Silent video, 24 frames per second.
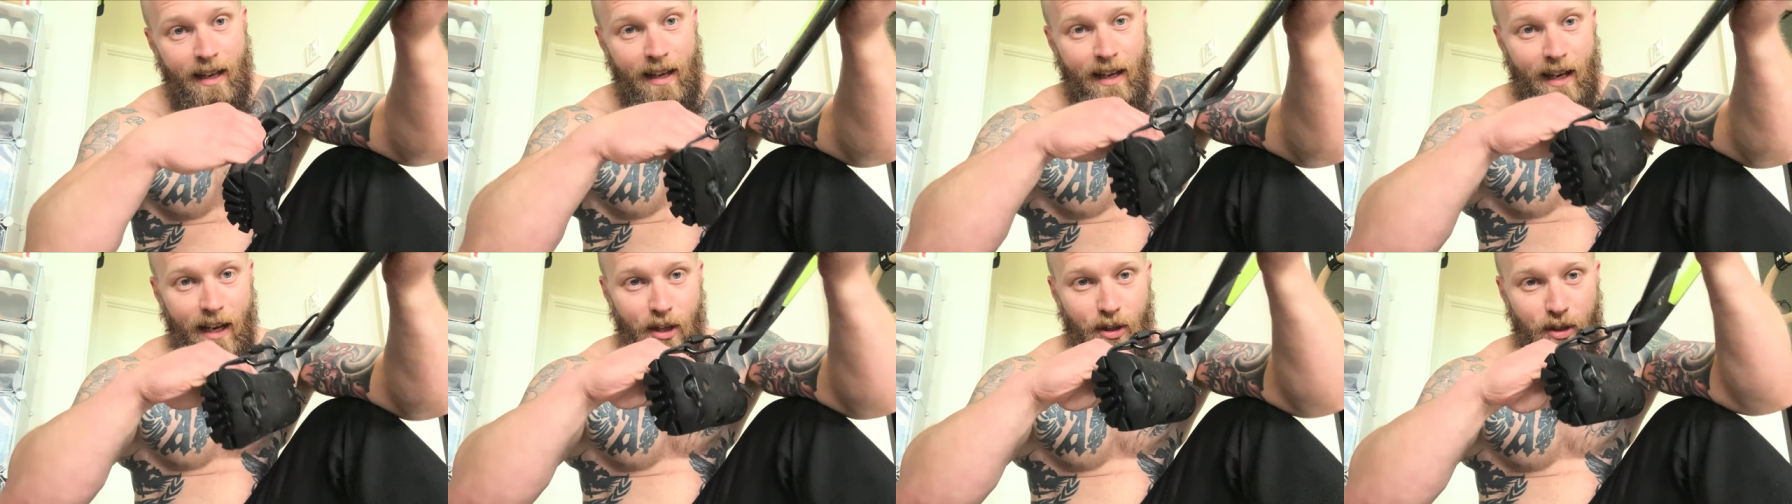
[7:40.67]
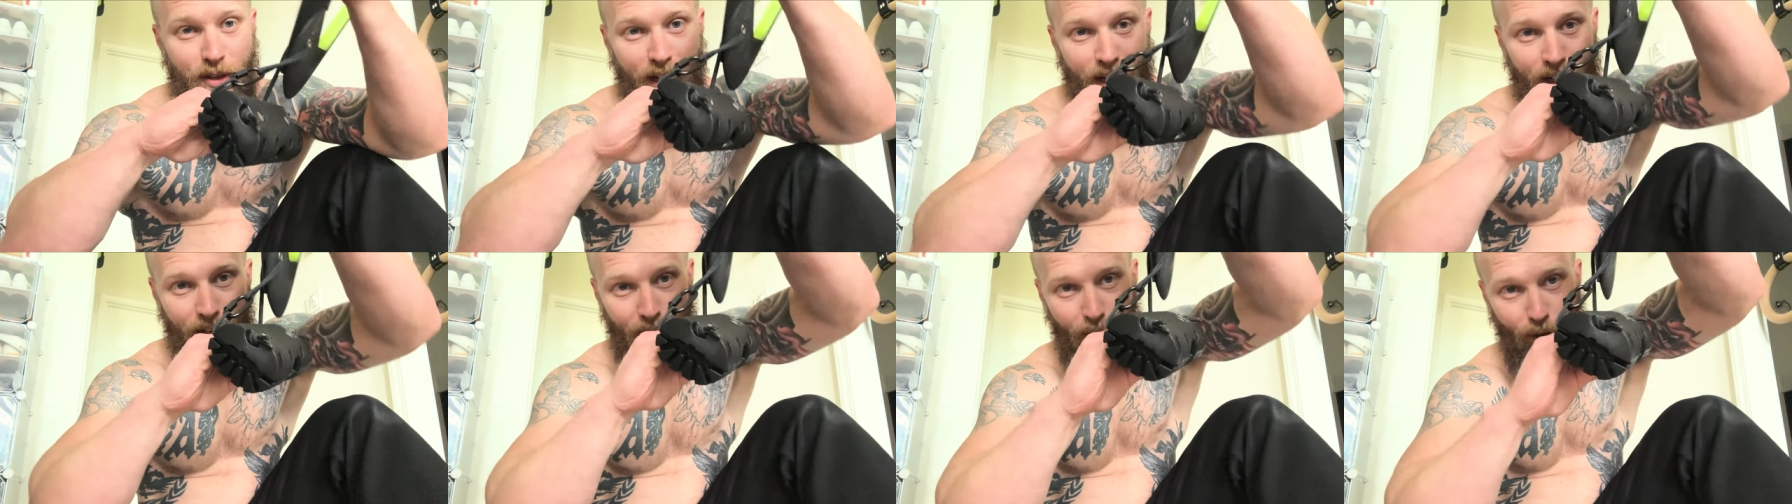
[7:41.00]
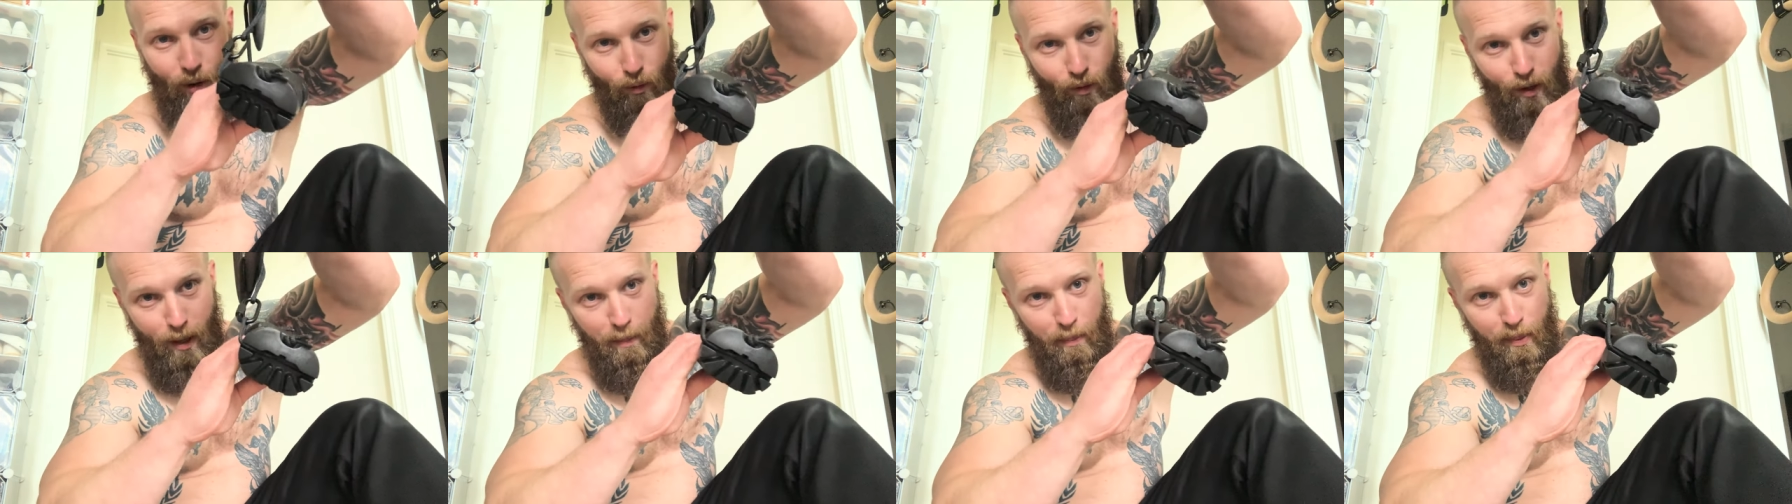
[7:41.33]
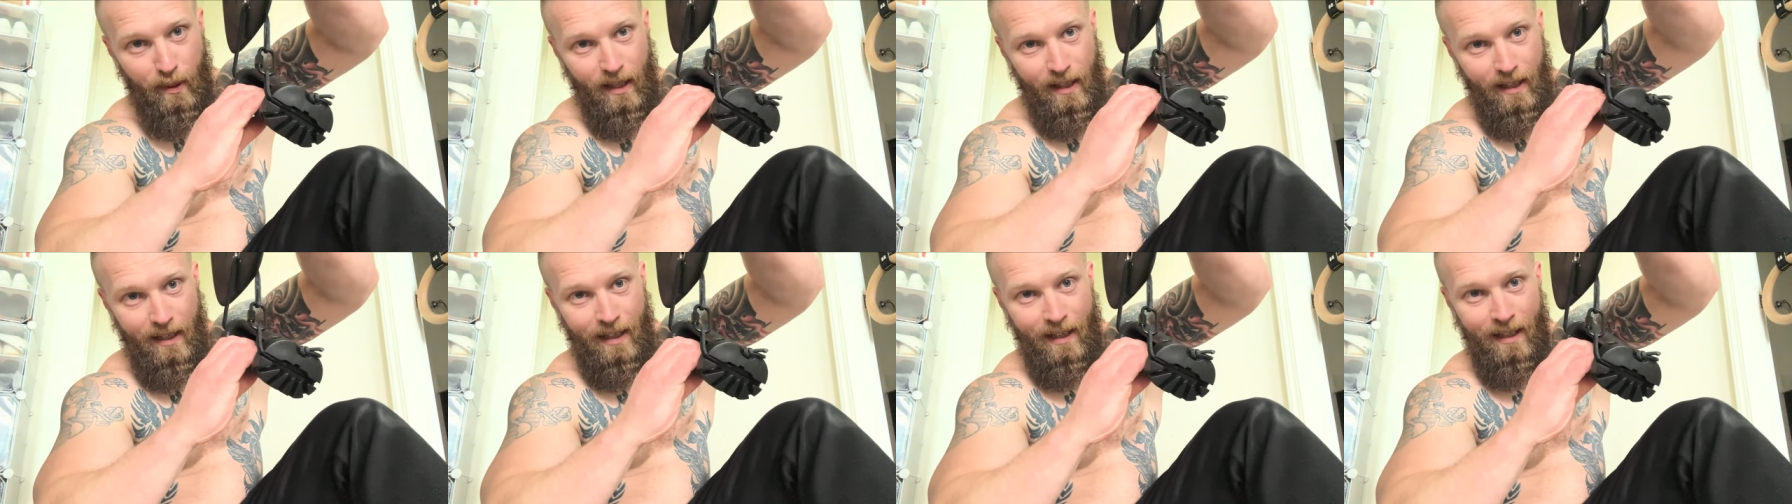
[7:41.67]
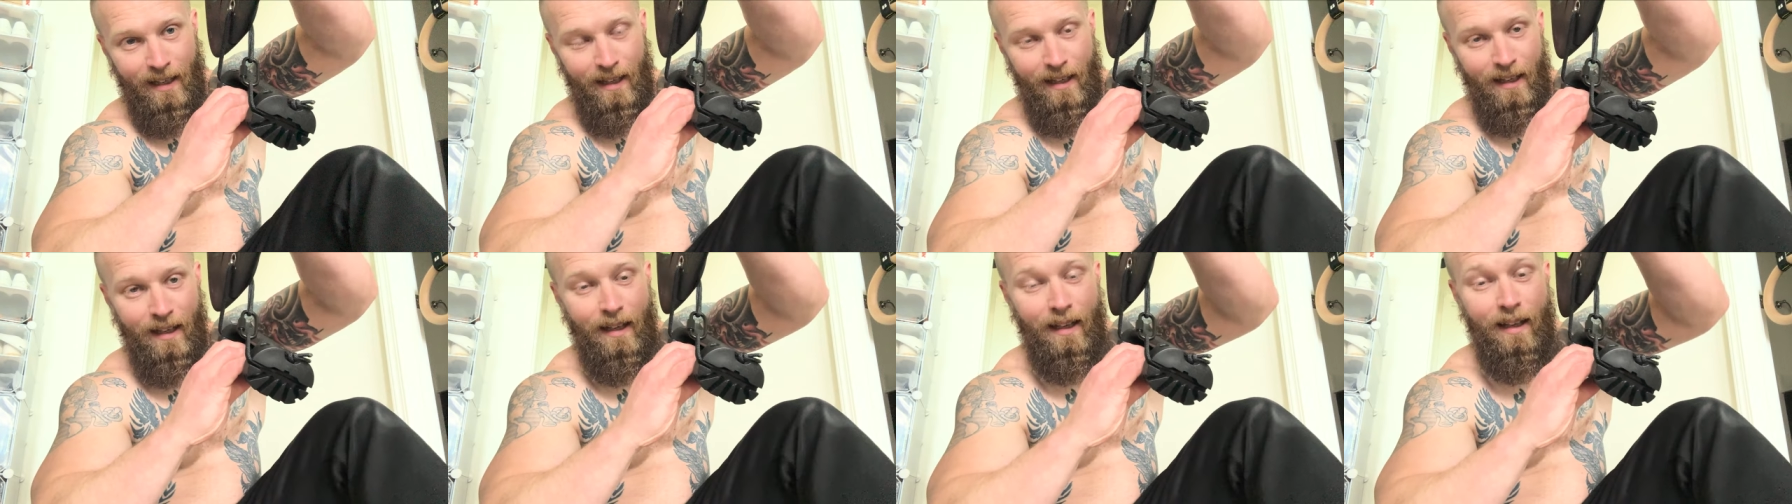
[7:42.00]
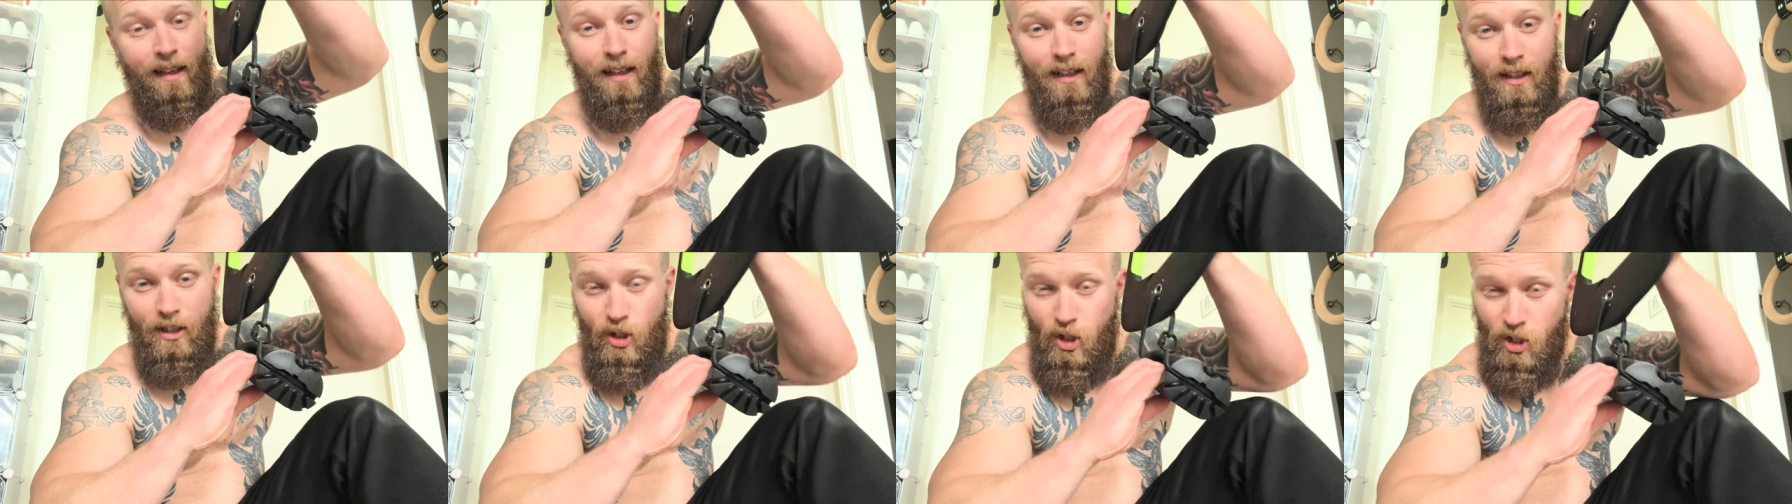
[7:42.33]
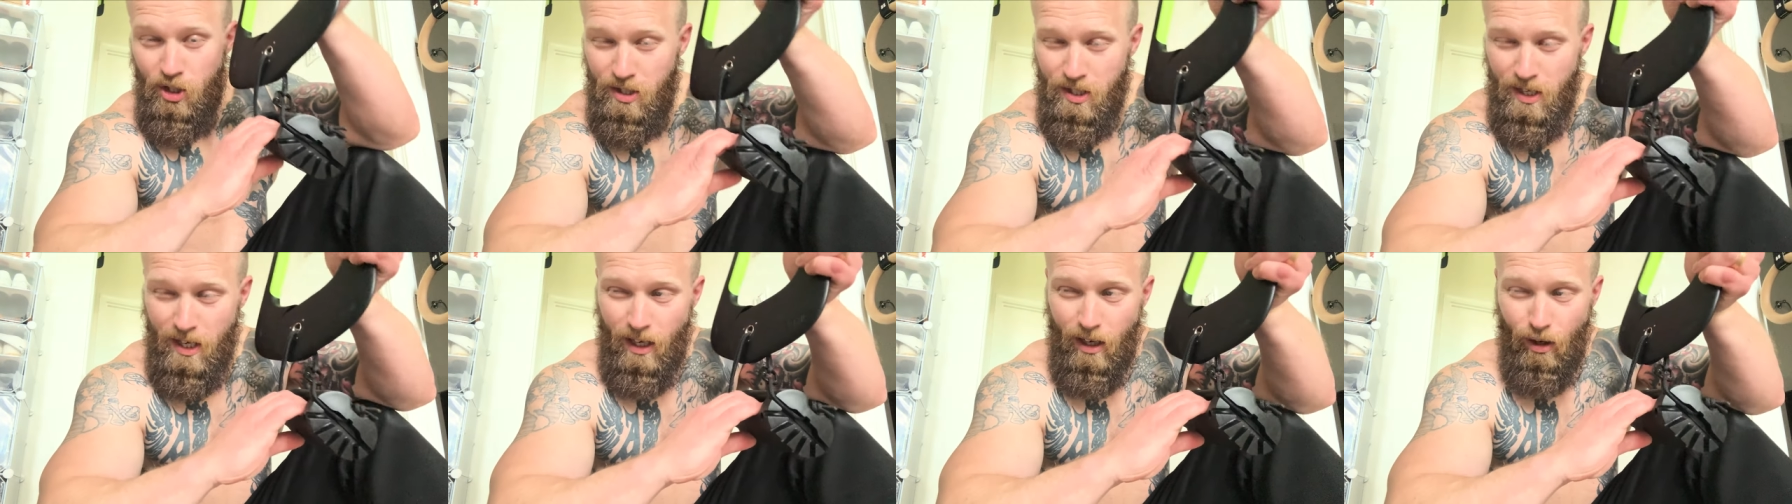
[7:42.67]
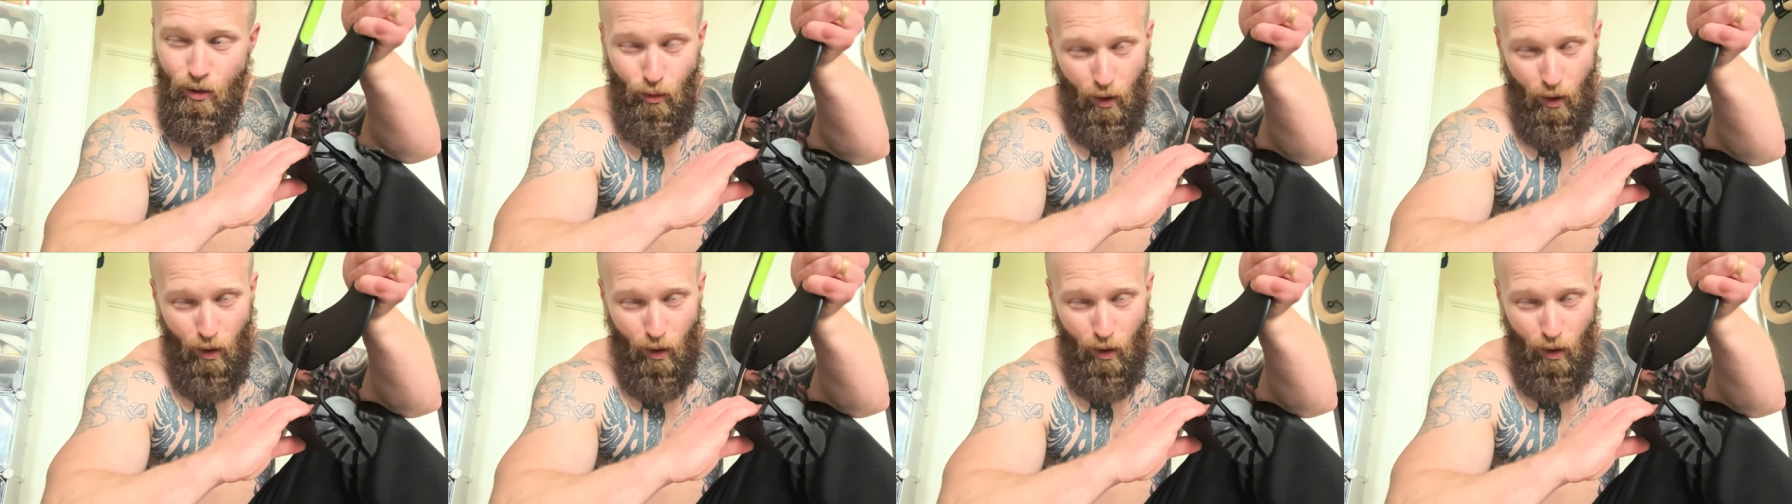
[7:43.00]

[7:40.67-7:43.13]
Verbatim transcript: and you gotta grip it just like a